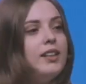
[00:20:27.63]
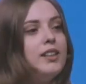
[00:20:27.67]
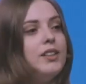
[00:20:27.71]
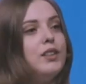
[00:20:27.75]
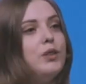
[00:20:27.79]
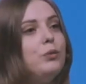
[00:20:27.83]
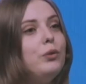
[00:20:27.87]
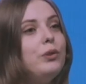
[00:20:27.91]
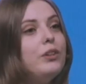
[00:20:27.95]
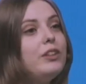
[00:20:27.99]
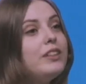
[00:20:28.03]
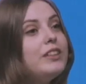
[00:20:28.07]

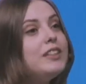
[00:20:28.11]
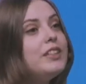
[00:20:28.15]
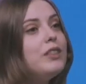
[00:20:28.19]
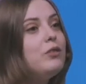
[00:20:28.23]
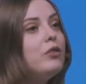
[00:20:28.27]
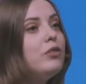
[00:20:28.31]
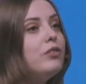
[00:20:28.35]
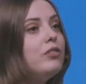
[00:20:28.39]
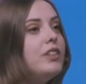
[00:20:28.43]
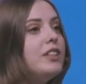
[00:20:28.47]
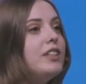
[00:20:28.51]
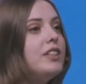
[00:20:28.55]
So what are
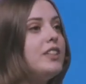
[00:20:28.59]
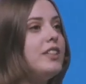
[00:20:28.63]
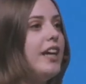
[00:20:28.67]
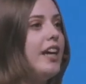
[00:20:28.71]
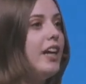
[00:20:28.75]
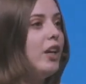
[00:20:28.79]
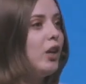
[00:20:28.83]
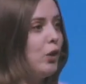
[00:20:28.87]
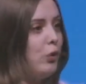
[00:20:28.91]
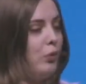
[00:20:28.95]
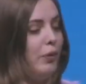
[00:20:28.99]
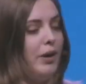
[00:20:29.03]
some of the
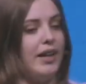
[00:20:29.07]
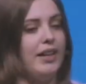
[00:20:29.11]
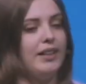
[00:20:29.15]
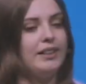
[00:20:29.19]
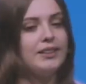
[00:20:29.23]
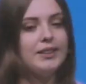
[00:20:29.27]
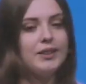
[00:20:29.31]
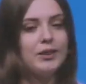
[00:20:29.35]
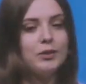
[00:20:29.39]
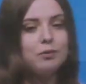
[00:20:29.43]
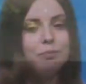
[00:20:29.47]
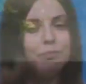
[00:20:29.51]

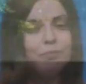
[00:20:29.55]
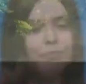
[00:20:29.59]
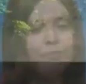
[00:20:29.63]
takeaways?